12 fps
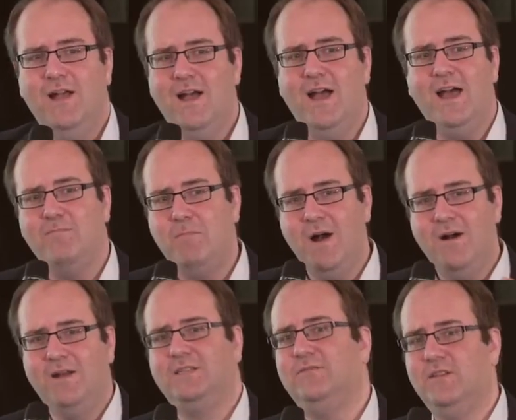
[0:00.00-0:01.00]
And
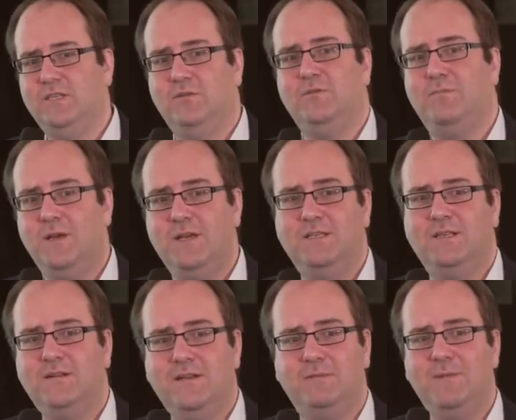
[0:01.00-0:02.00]
part of the sort of
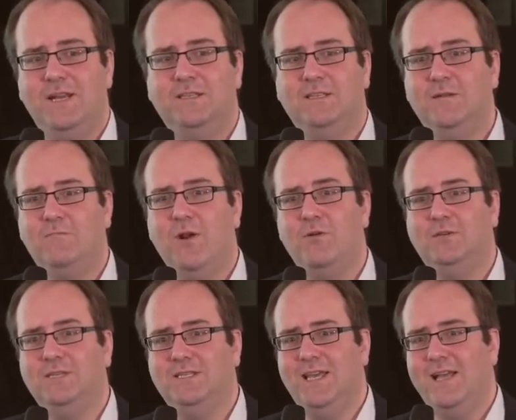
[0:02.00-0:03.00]
personalised medicine
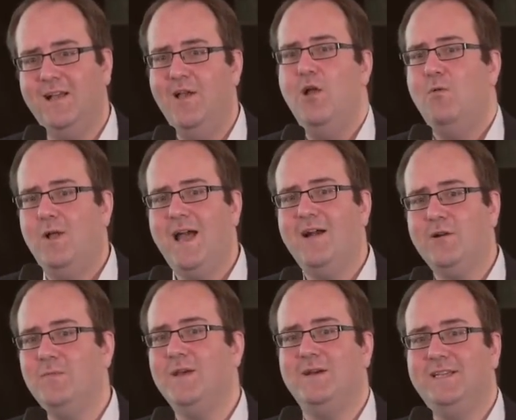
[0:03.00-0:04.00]
approach is saying, well, how
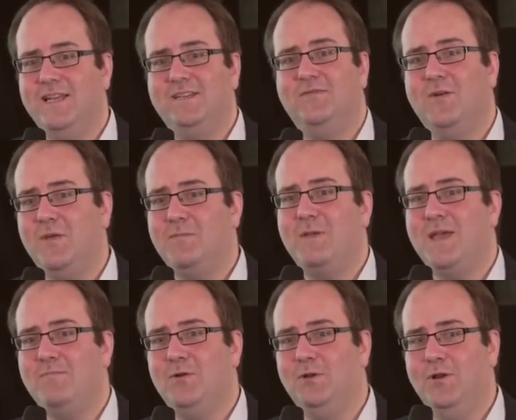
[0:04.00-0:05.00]
can we identify the
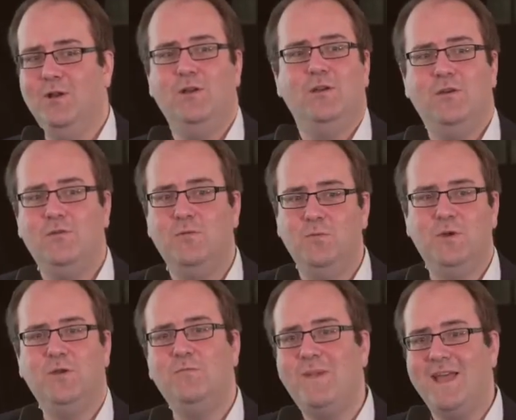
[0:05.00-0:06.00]
people who
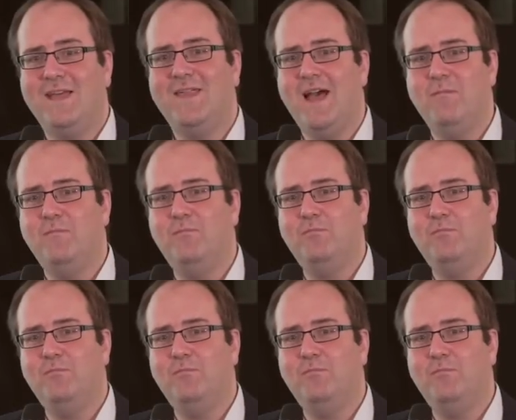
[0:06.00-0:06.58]
make that,